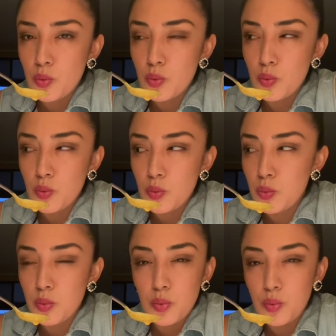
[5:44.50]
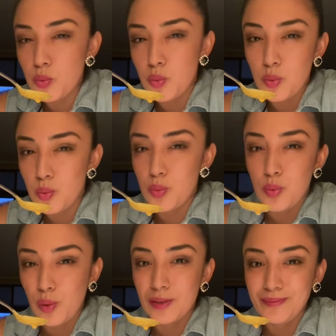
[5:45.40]
Well, thank you for watching
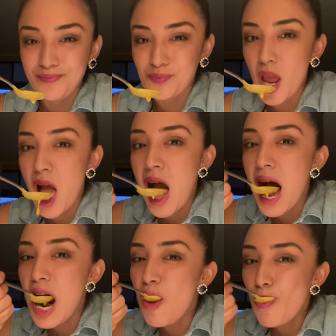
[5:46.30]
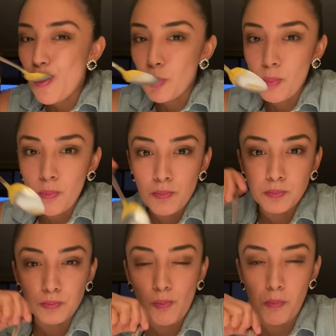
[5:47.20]
this. I hope you guys can give this a
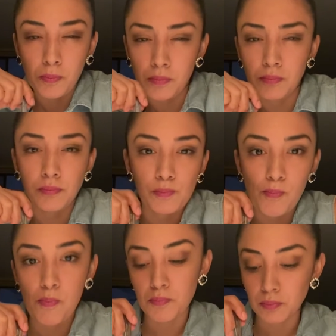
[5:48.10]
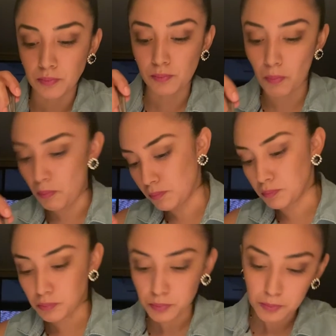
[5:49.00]
try, and don't forget
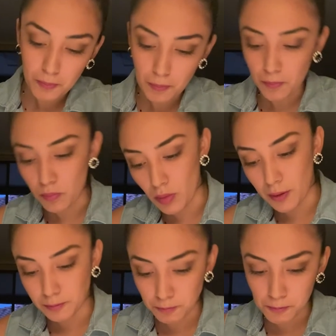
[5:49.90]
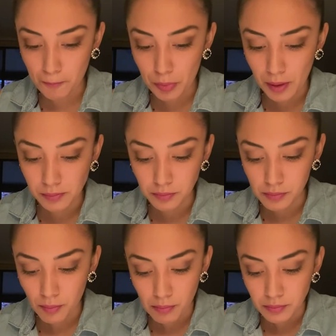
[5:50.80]
to cook, create, and
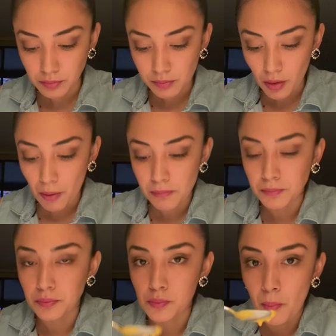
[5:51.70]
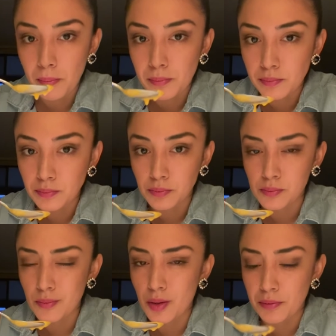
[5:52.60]
enjoy life. See you next
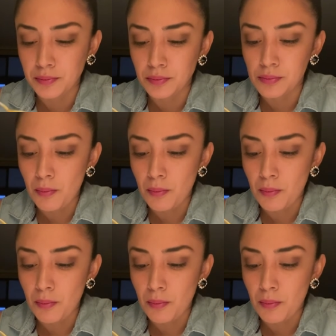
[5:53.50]
time!